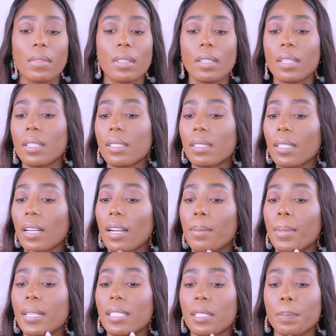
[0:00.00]
You can see all
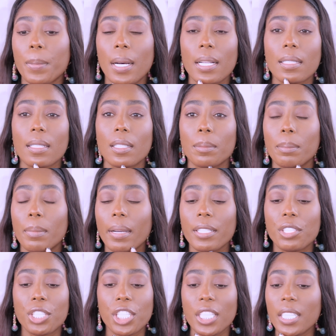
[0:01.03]
my spots on my
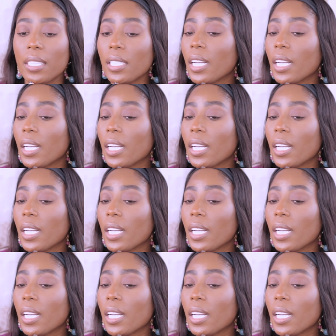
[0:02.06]
chin